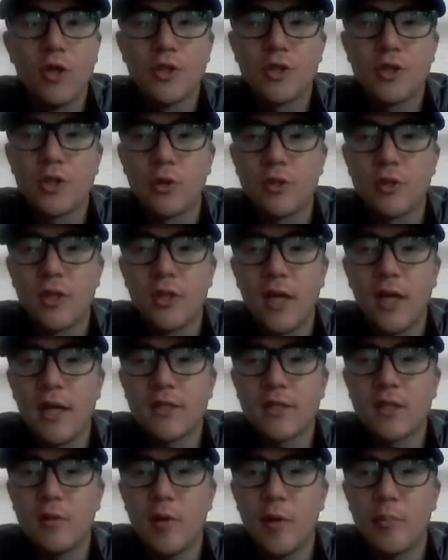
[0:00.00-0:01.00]
So today
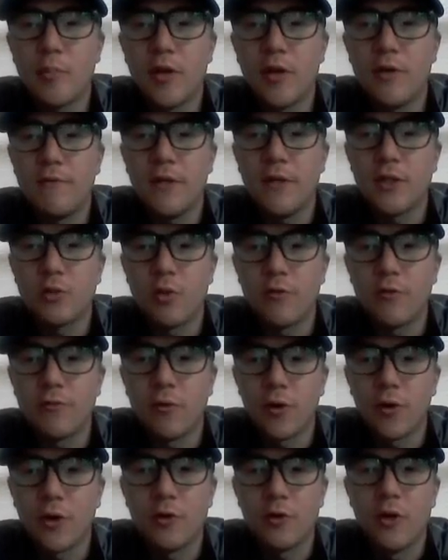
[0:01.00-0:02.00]
it's going to be pretty visual
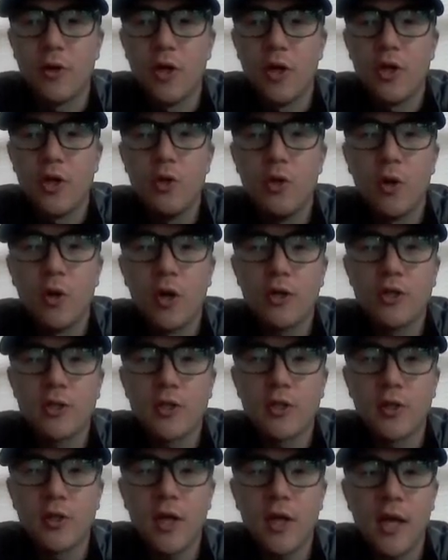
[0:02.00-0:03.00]
for you. You are
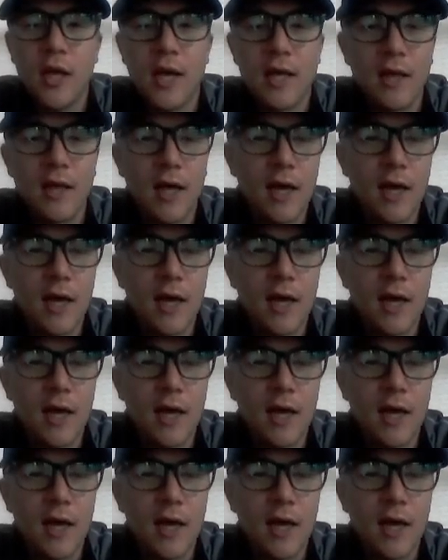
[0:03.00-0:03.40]
just looking at